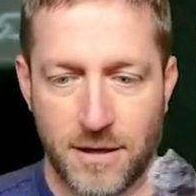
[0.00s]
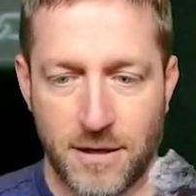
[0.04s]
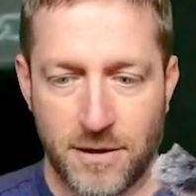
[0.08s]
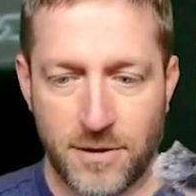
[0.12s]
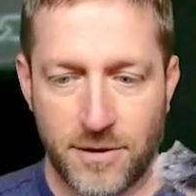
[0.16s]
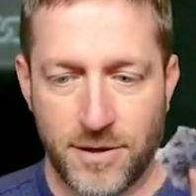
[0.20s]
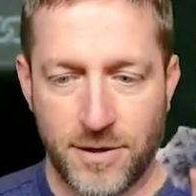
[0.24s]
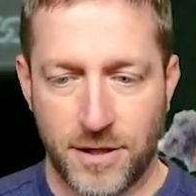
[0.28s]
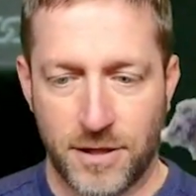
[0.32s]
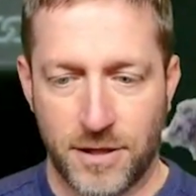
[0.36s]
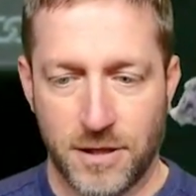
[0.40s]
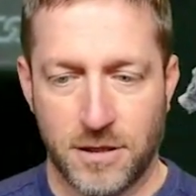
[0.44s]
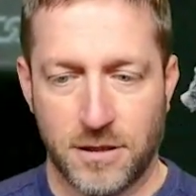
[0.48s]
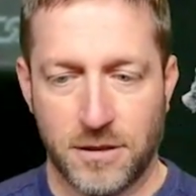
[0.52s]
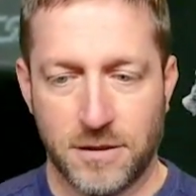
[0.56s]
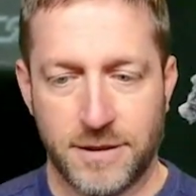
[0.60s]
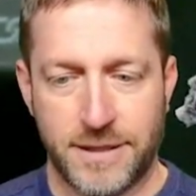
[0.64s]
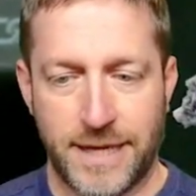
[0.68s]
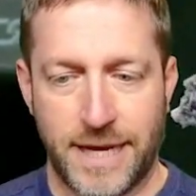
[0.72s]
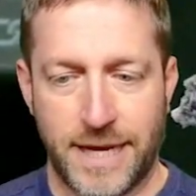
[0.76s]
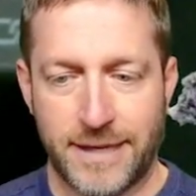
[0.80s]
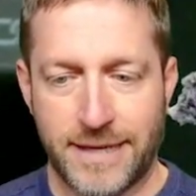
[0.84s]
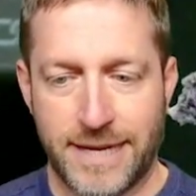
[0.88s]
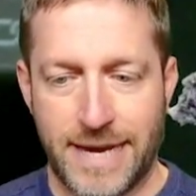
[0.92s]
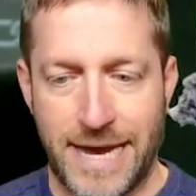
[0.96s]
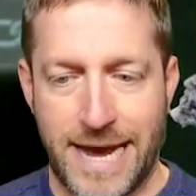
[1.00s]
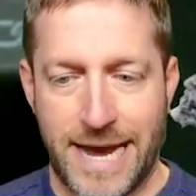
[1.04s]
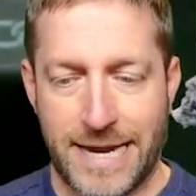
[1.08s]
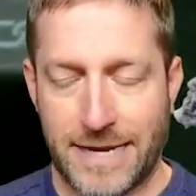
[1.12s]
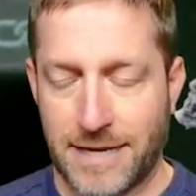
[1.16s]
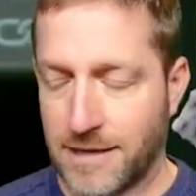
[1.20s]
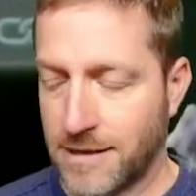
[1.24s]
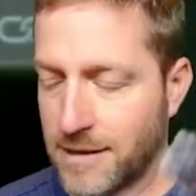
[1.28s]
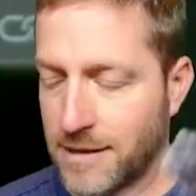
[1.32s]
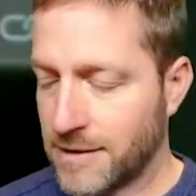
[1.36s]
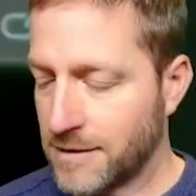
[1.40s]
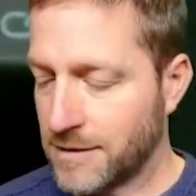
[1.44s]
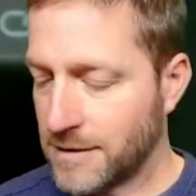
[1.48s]
the little dead
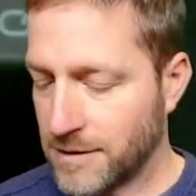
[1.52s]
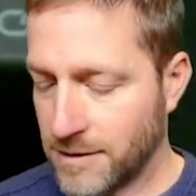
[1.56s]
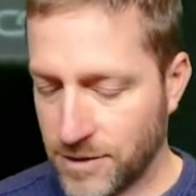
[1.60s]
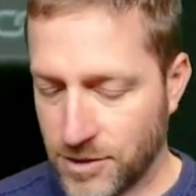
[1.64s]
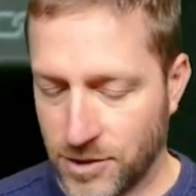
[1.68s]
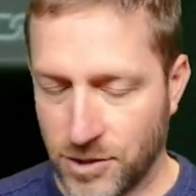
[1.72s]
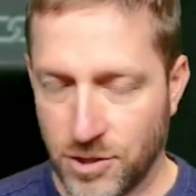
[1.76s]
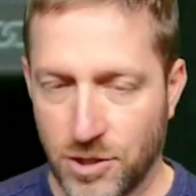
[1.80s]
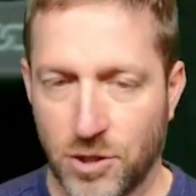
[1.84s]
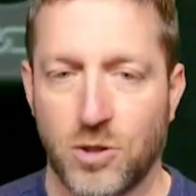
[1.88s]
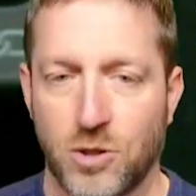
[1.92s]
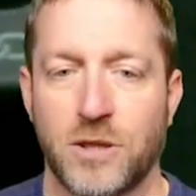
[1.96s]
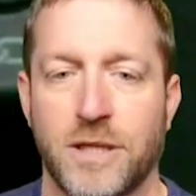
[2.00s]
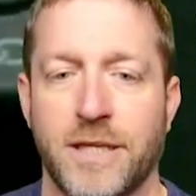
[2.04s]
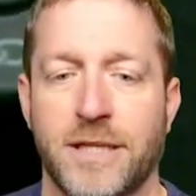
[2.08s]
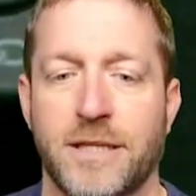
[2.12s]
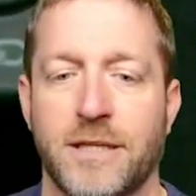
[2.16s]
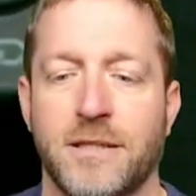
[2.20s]
cat. So let